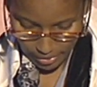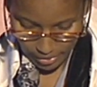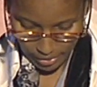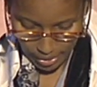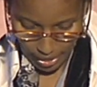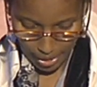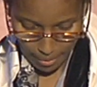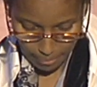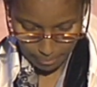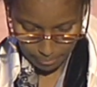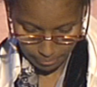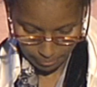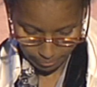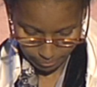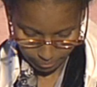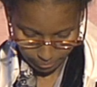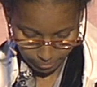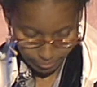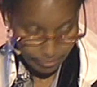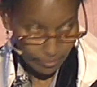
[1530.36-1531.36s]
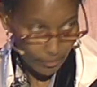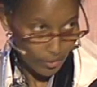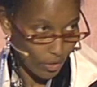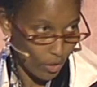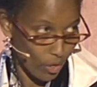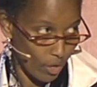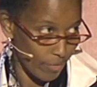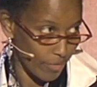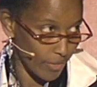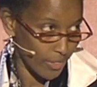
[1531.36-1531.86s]
Islam.
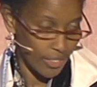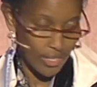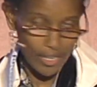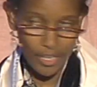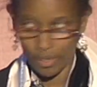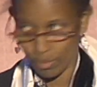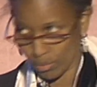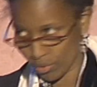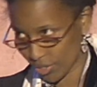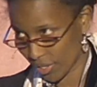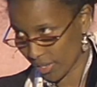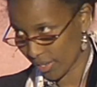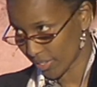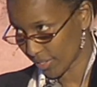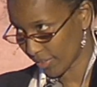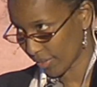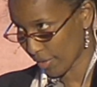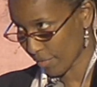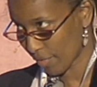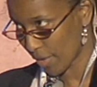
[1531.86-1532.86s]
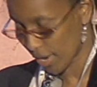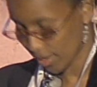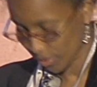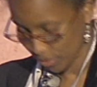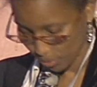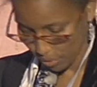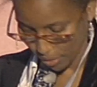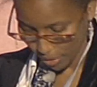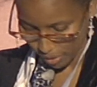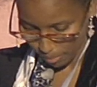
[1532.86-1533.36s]
Obviously, he was referring
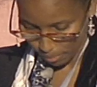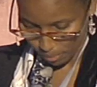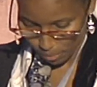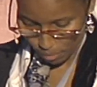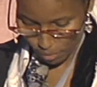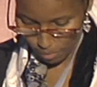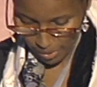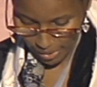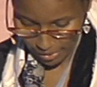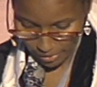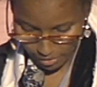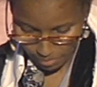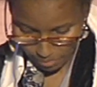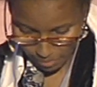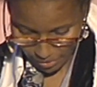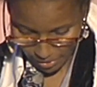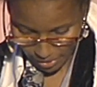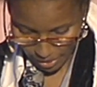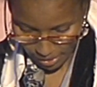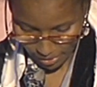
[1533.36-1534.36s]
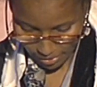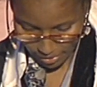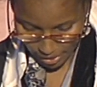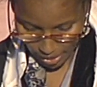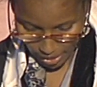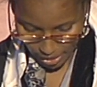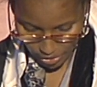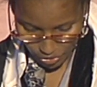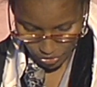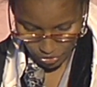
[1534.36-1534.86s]
to Ian Buruma and Timothy Garton
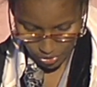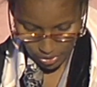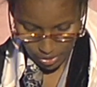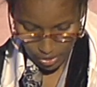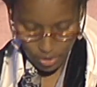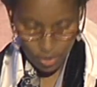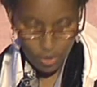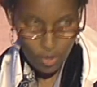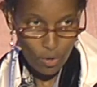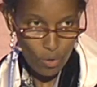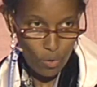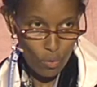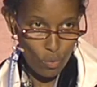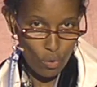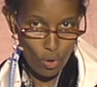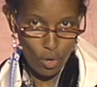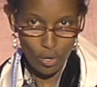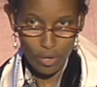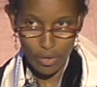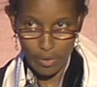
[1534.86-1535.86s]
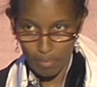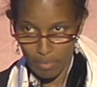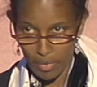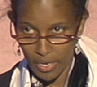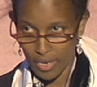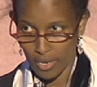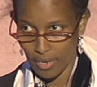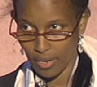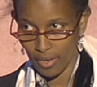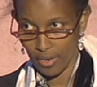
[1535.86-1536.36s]
Ash, who called
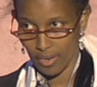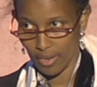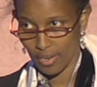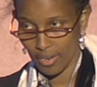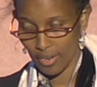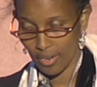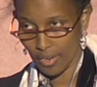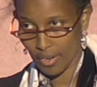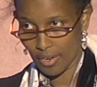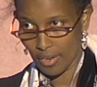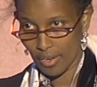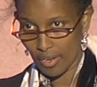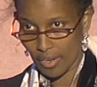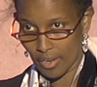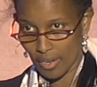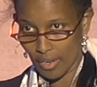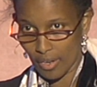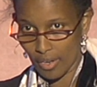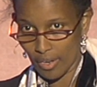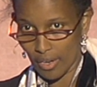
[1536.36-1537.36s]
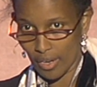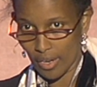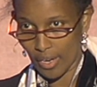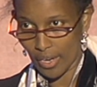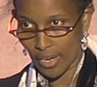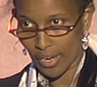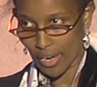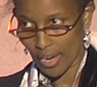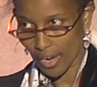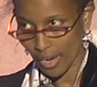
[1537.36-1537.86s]
me
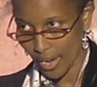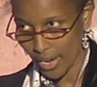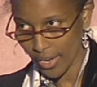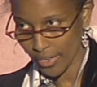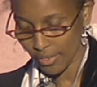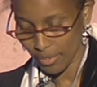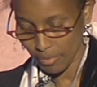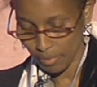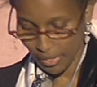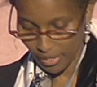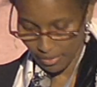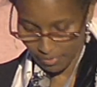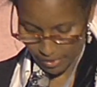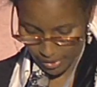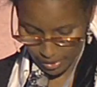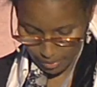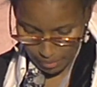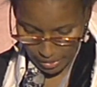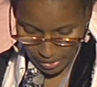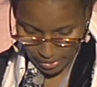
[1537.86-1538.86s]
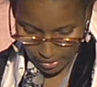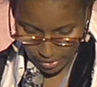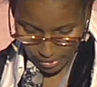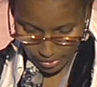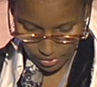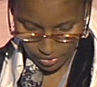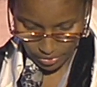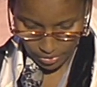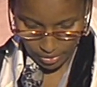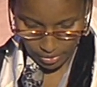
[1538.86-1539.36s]
an Enlightenment
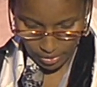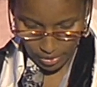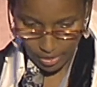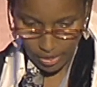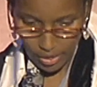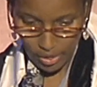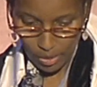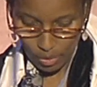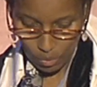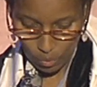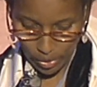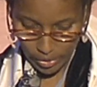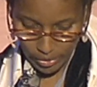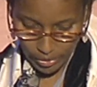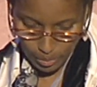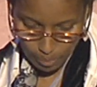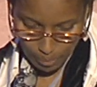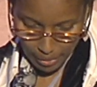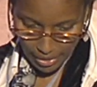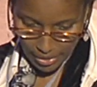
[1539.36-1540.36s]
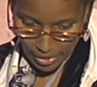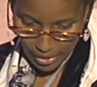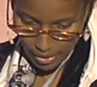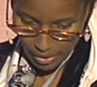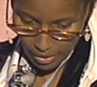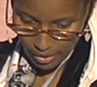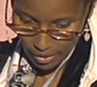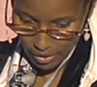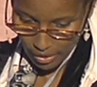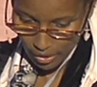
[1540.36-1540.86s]
fundamentalist while
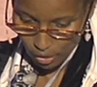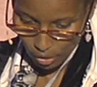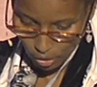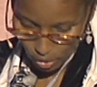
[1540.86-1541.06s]
spending a